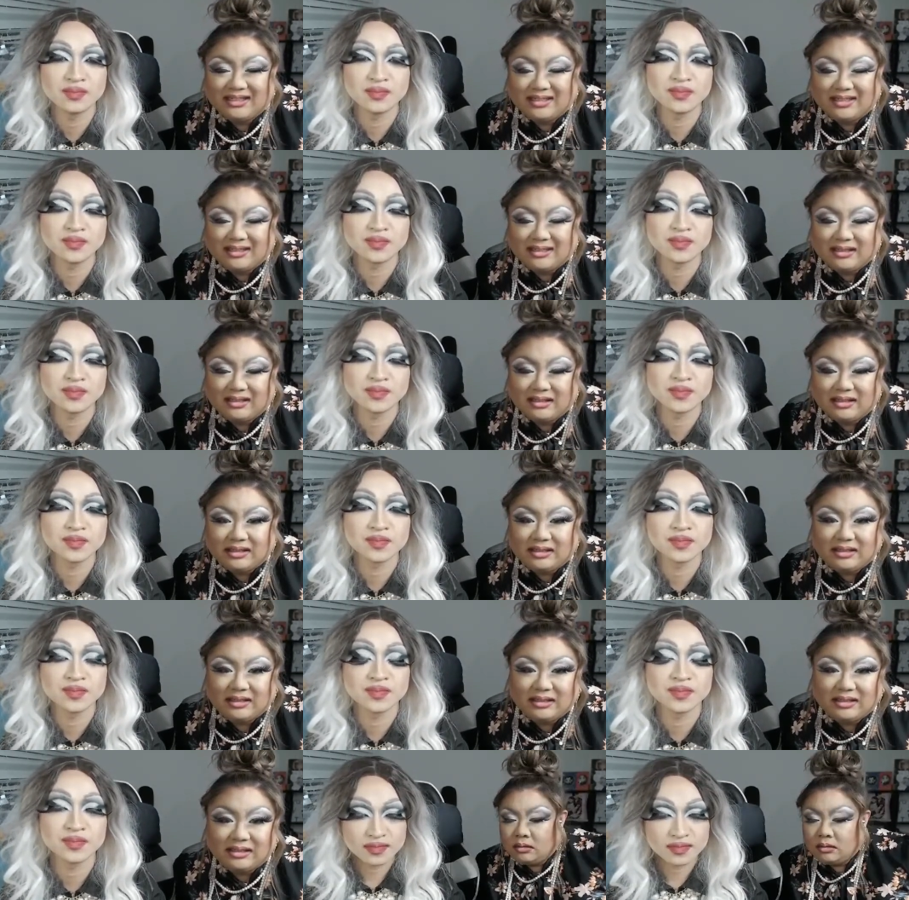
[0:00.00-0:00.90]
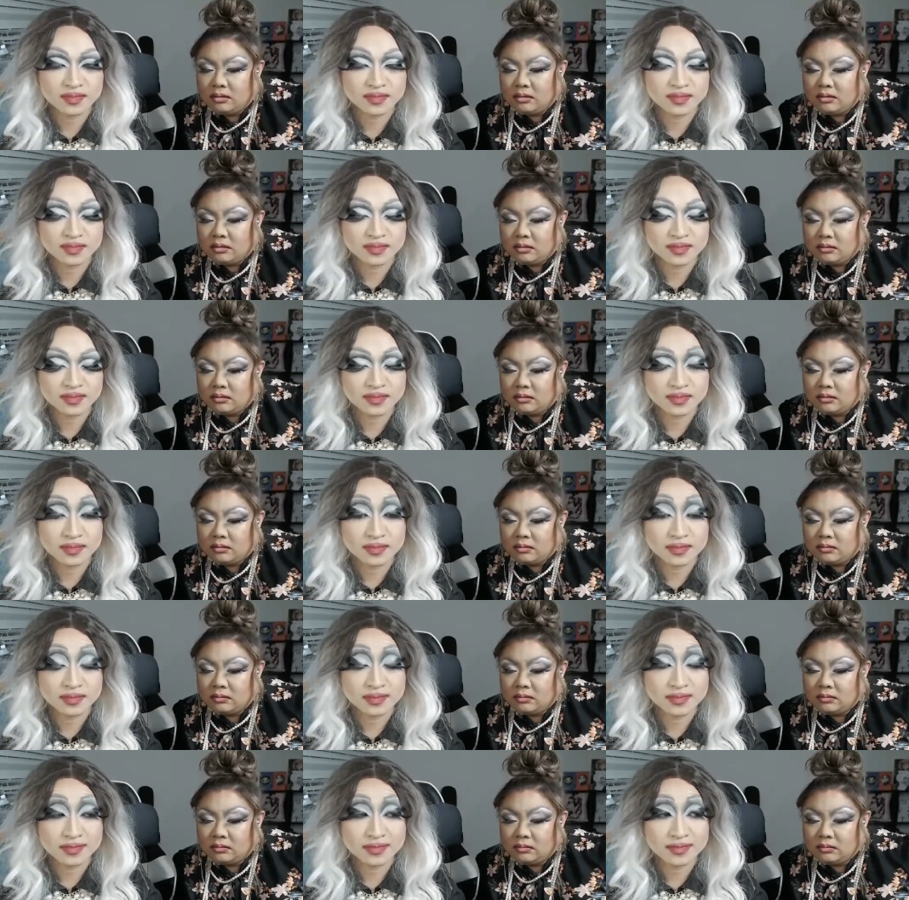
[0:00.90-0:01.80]

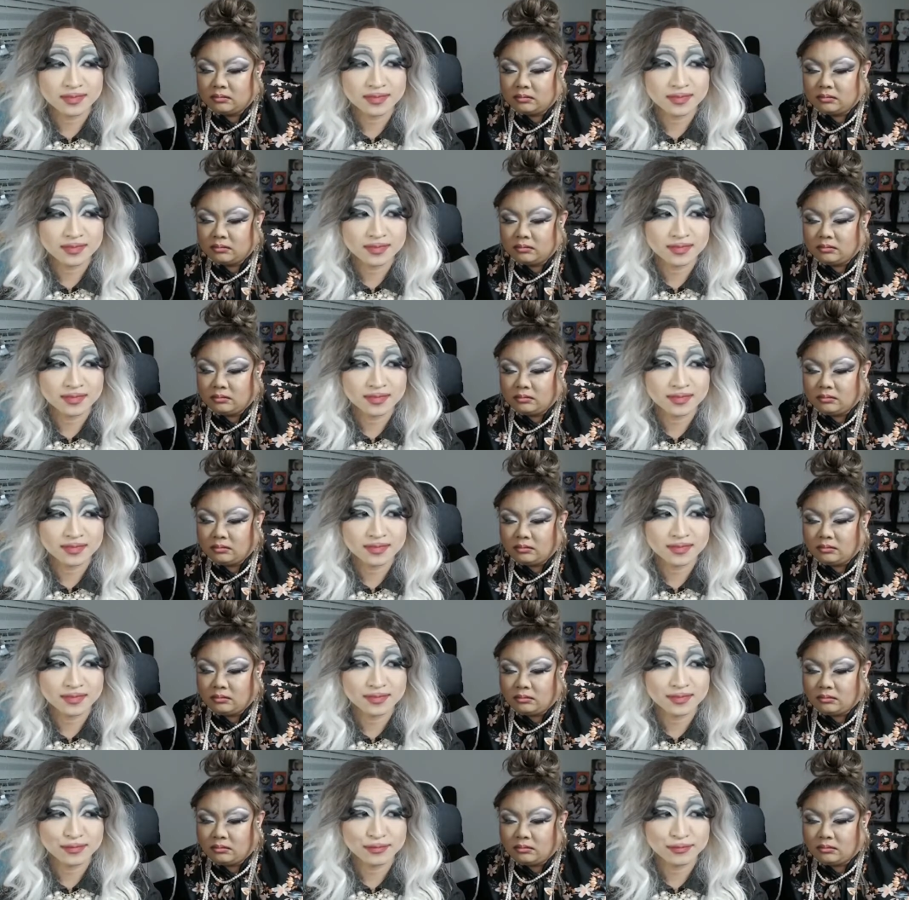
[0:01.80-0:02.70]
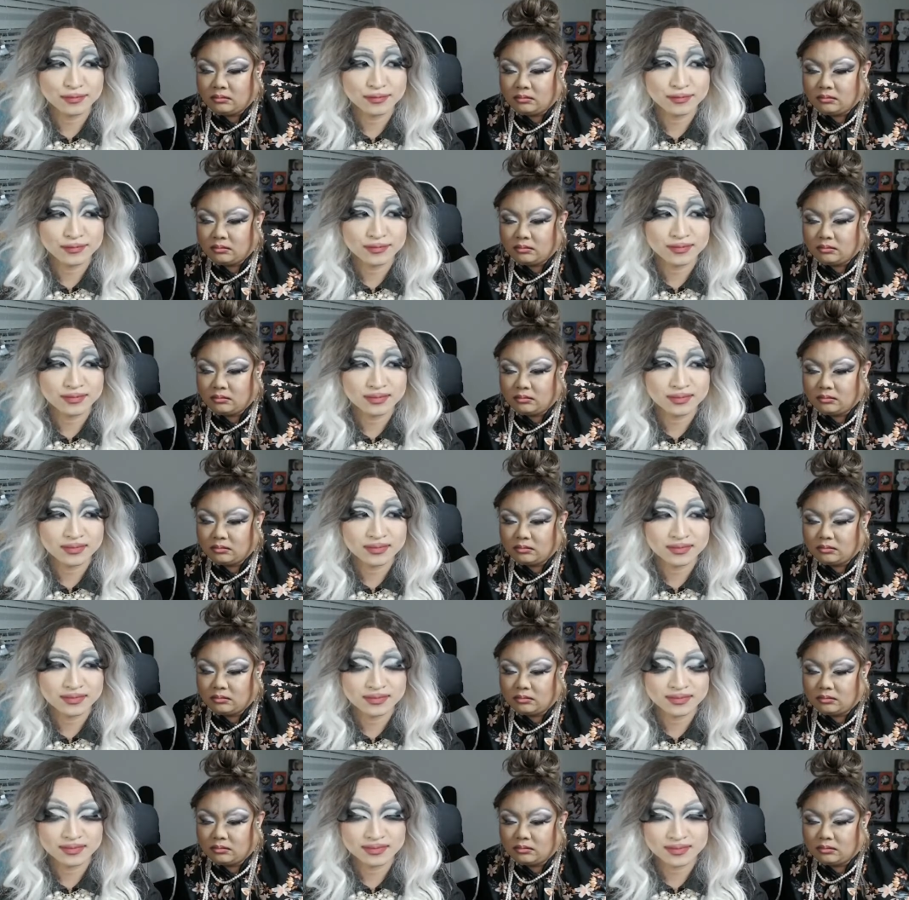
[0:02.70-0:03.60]

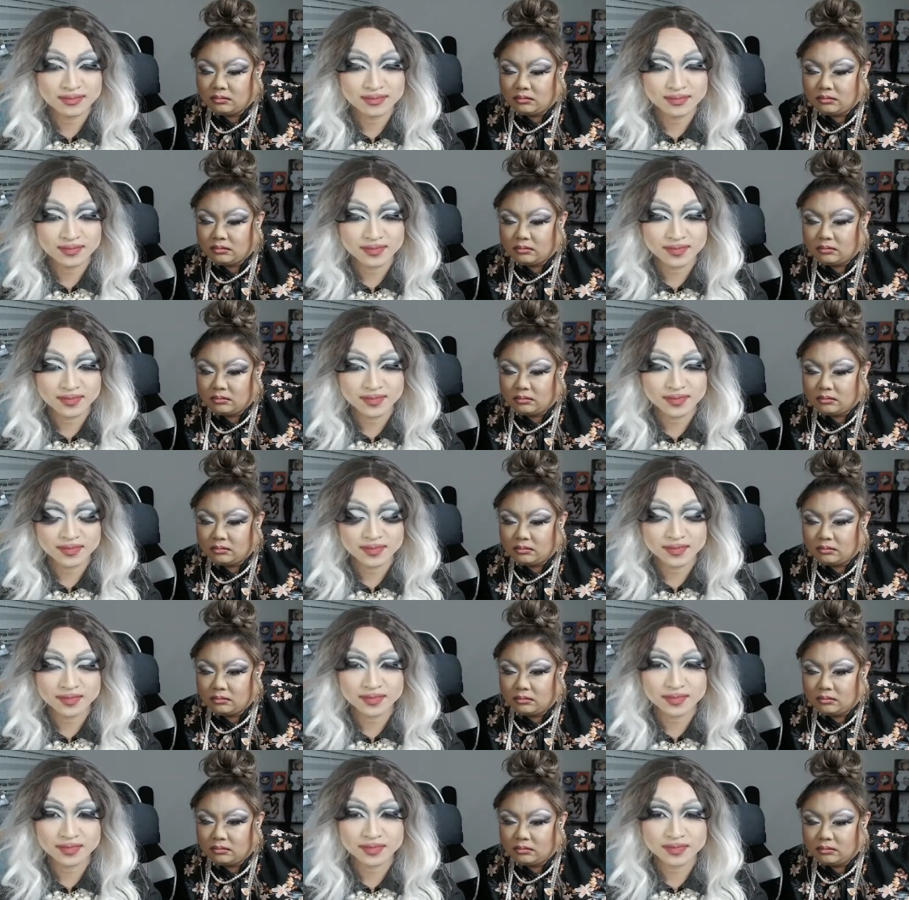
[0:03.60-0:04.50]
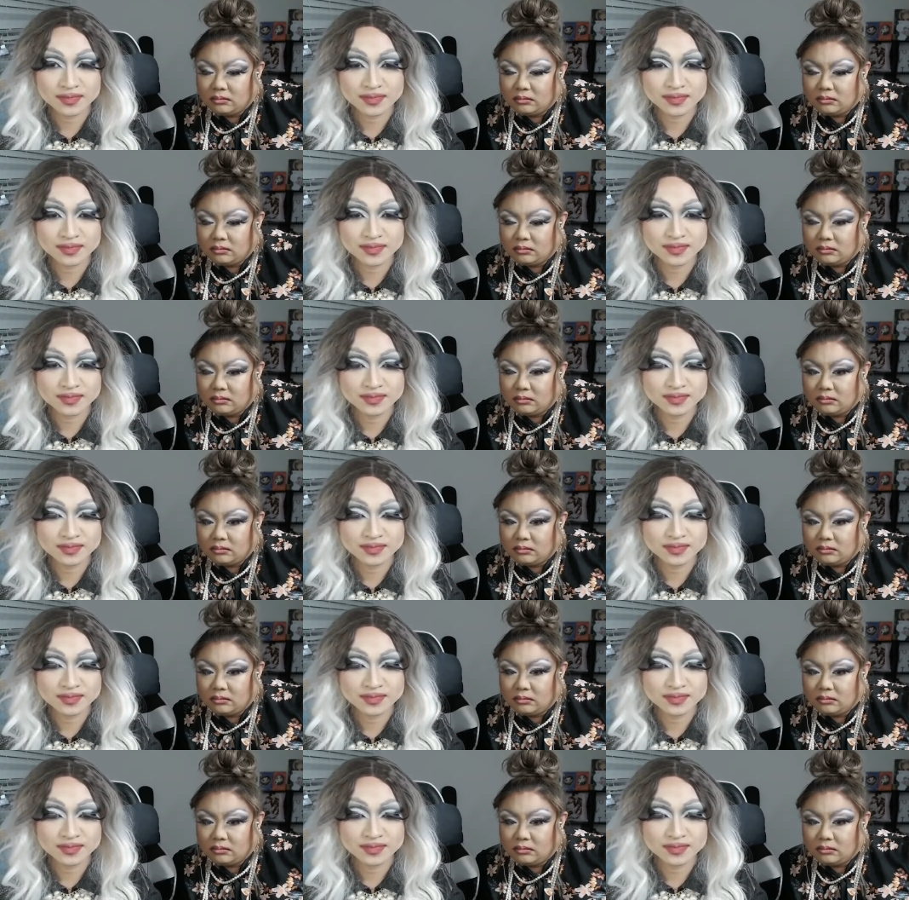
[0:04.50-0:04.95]
(no one is talking)